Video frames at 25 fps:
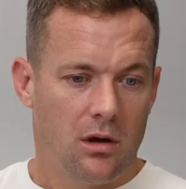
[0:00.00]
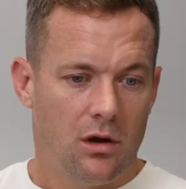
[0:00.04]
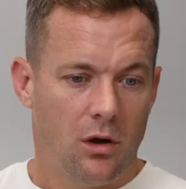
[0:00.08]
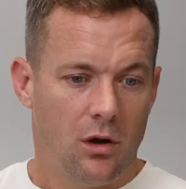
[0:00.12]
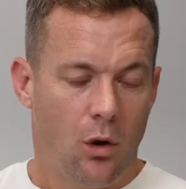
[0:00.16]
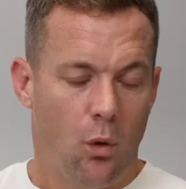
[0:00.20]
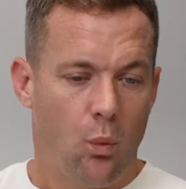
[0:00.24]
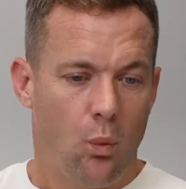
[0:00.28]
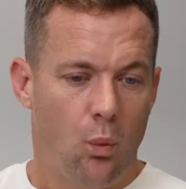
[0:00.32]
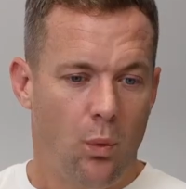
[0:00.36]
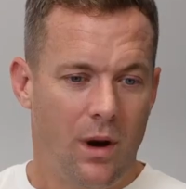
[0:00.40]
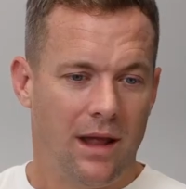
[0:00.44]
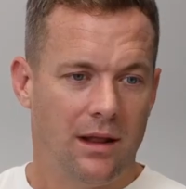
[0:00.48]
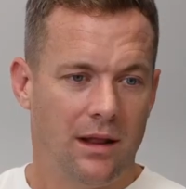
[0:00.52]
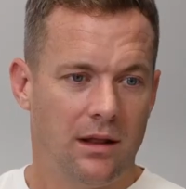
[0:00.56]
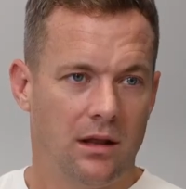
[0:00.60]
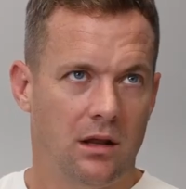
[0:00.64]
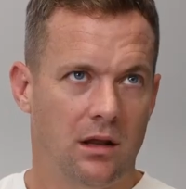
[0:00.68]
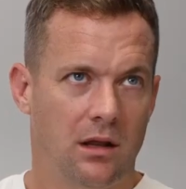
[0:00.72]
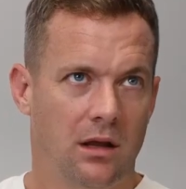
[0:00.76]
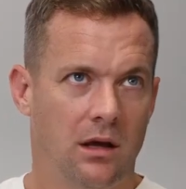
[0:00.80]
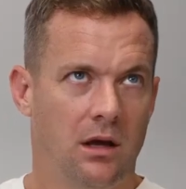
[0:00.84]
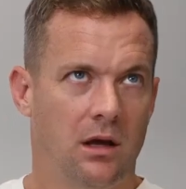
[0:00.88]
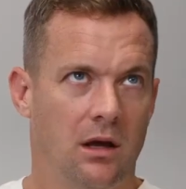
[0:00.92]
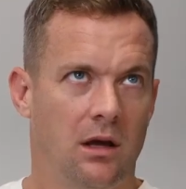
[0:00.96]

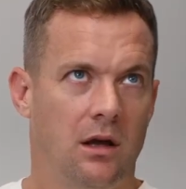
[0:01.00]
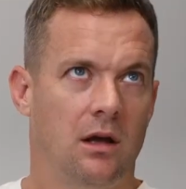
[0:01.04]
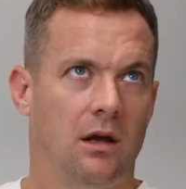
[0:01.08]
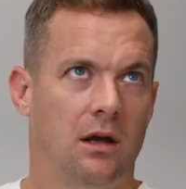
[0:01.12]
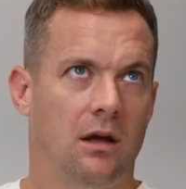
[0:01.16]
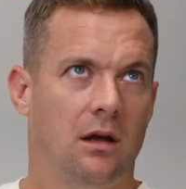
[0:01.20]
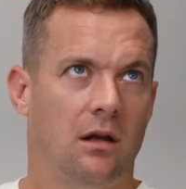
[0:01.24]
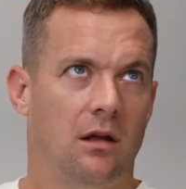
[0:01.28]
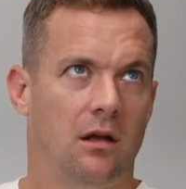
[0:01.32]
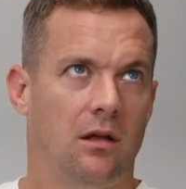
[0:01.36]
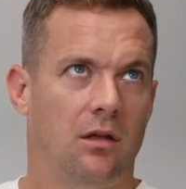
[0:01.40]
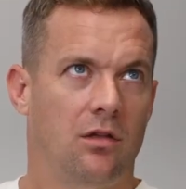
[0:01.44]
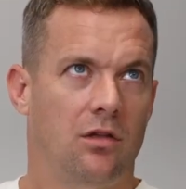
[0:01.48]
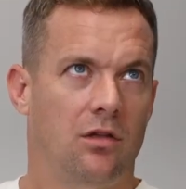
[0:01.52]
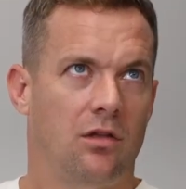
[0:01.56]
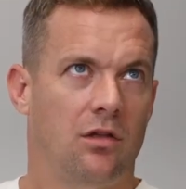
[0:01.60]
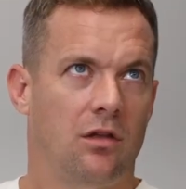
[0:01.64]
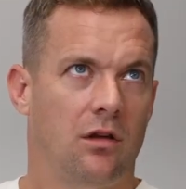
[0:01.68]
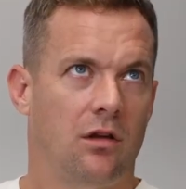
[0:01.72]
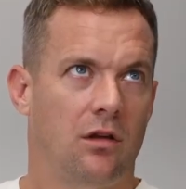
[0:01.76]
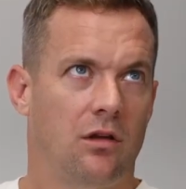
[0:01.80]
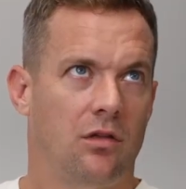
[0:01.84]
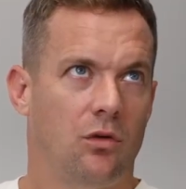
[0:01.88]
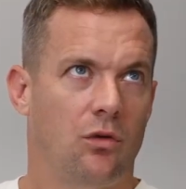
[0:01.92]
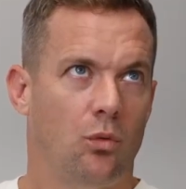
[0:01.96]
When
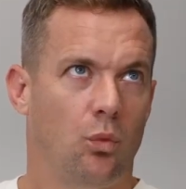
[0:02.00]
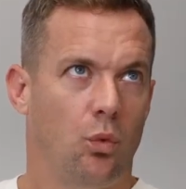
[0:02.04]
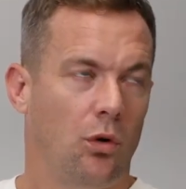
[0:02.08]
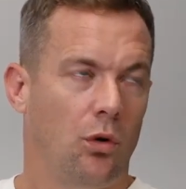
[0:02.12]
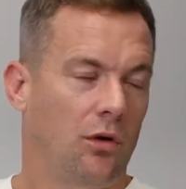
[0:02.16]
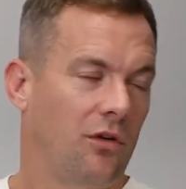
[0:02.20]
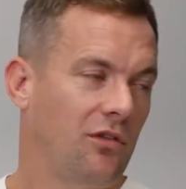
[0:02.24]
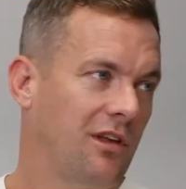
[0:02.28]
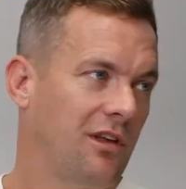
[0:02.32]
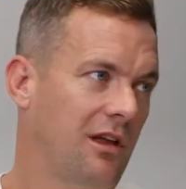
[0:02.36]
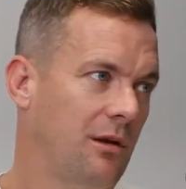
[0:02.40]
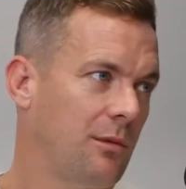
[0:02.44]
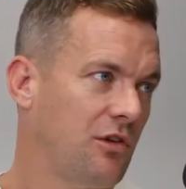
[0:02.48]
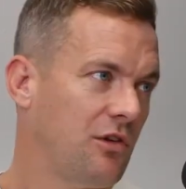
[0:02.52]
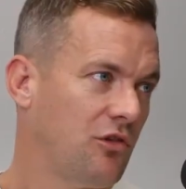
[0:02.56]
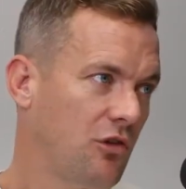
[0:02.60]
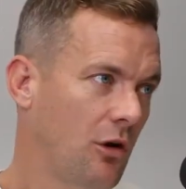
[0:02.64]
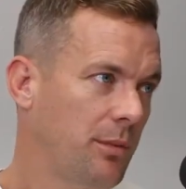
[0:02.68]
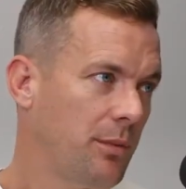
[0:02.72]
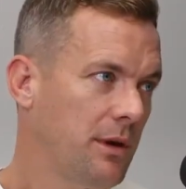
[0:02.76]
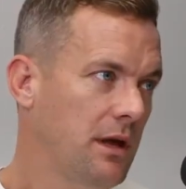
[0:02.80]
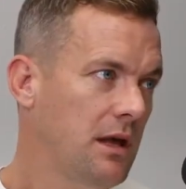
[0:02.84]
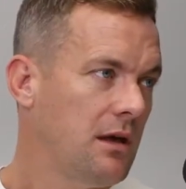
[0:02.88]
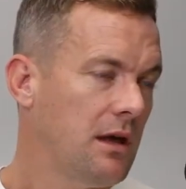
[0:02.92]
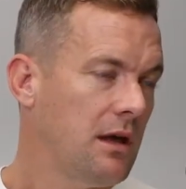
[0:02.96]
the waters get a bit
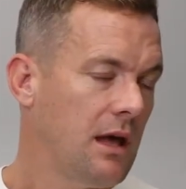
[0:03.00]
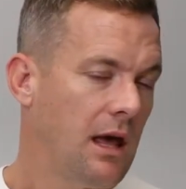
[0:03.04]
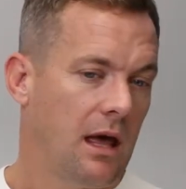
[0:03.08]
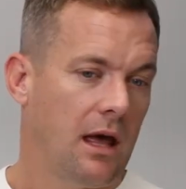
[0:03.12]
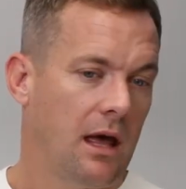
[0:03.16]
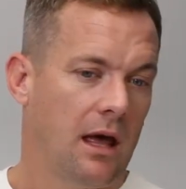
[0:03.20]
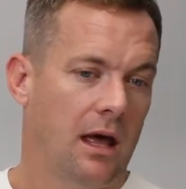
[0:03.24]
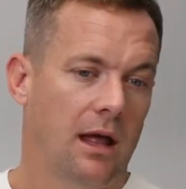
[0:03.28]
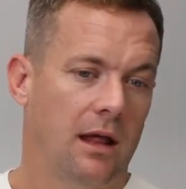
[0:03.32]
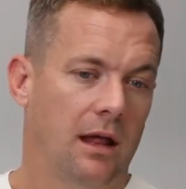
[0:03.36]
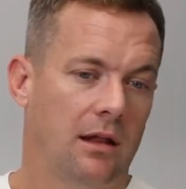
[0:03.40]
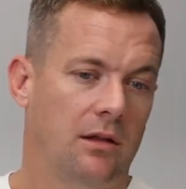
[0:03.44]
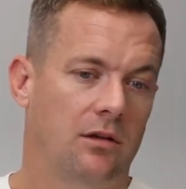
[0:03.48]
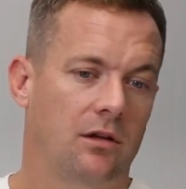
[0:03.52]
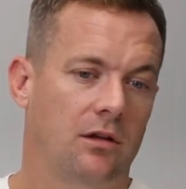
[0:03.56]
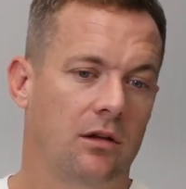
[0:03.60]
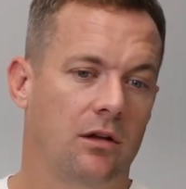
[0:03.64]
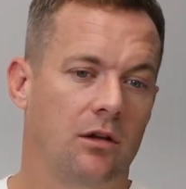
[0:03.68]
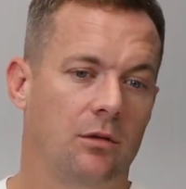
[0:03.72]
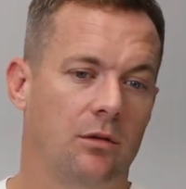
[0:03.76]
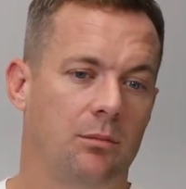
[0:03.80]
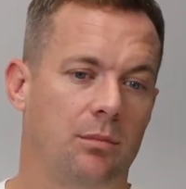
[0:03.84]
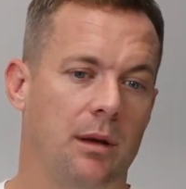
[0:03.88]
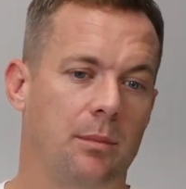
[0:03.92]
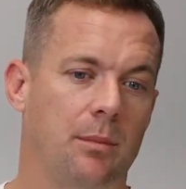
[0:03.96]
choppy and
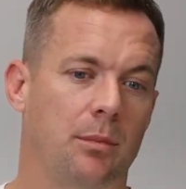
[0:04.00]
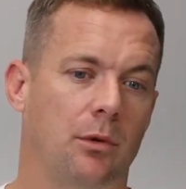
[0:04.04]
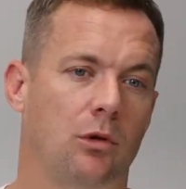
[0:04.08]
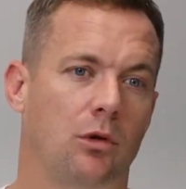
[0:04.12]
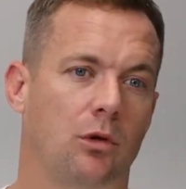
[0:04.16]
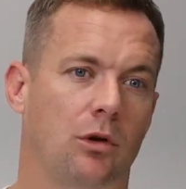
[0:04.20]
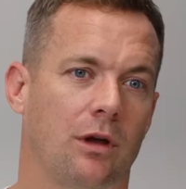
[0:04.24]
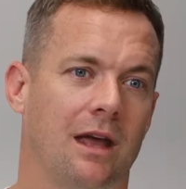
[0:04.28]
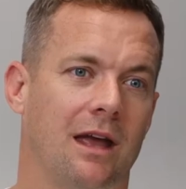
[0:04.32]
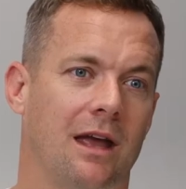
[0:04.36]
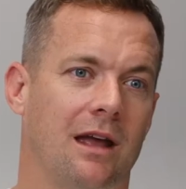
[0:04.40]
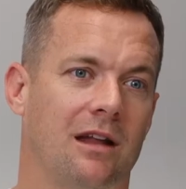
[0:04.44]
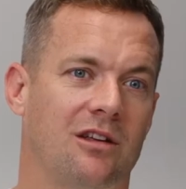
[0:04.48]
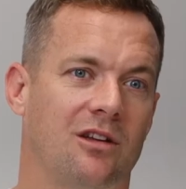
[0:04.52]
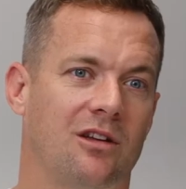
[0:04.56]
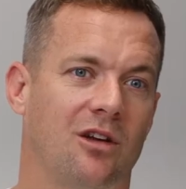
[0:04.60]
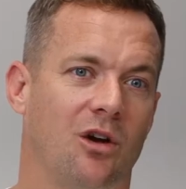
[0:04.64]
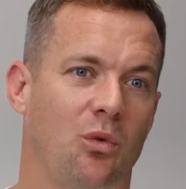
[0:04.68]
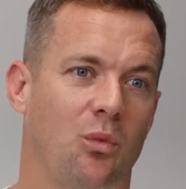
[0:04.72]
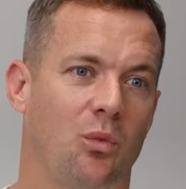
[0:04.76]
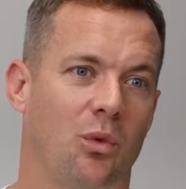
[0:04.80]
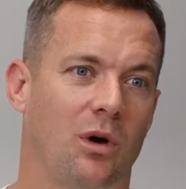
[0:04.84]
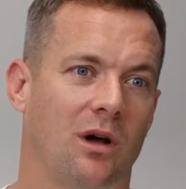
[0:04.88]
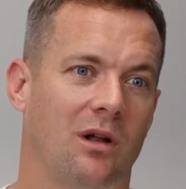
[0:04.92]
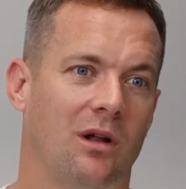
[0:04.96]
people look ahead and go,
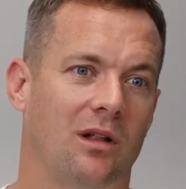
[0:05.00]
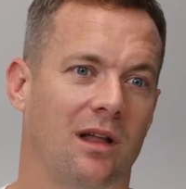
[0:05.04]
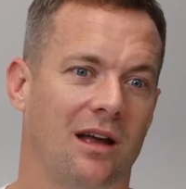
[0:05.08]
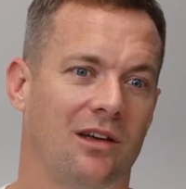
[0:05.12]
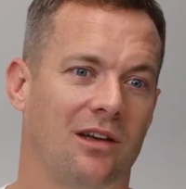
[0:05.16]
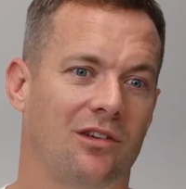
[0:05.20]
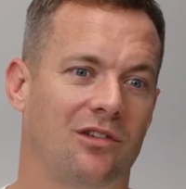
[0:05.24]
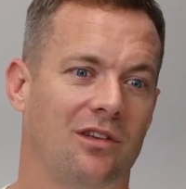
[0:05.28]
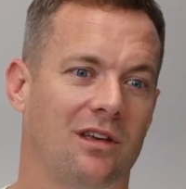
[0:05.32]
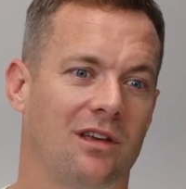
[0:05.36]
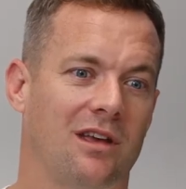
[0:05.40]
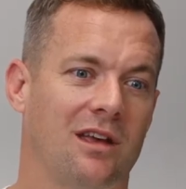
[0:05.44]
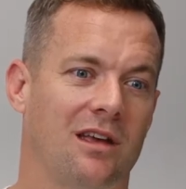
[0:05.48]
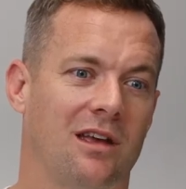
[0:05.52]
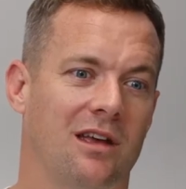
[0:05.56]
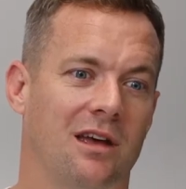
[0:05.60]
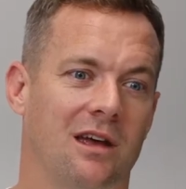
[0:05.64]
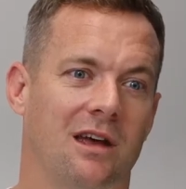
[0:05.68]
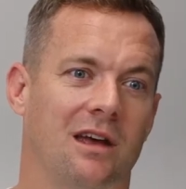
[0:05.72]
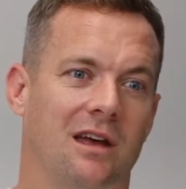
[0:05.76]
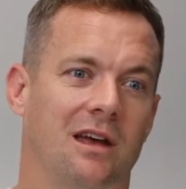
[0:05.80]
well, actually,